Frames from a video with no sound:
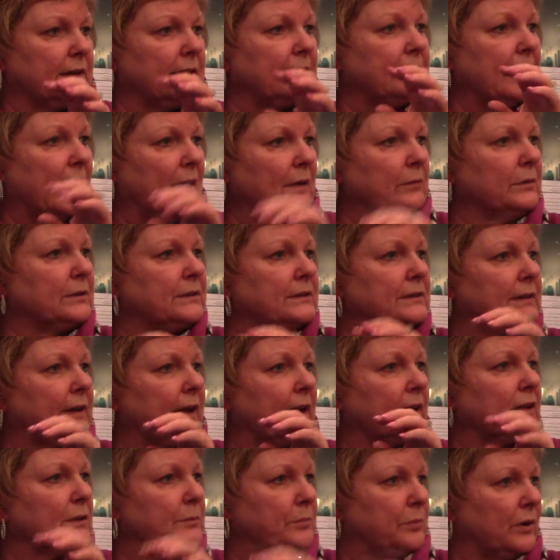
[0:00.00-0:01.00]
and that was
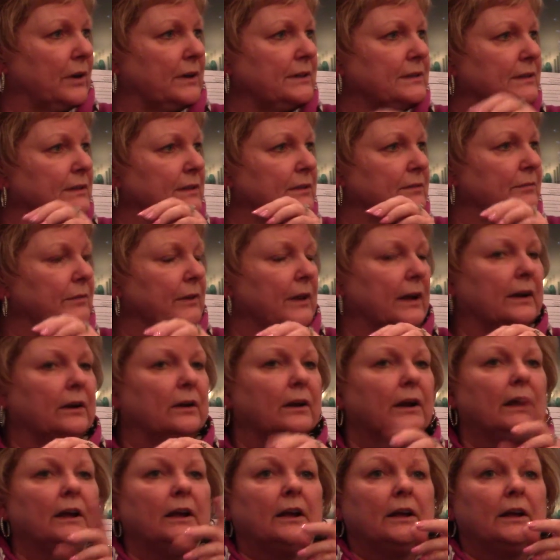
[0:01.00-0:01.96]
Kelly Price's flyer.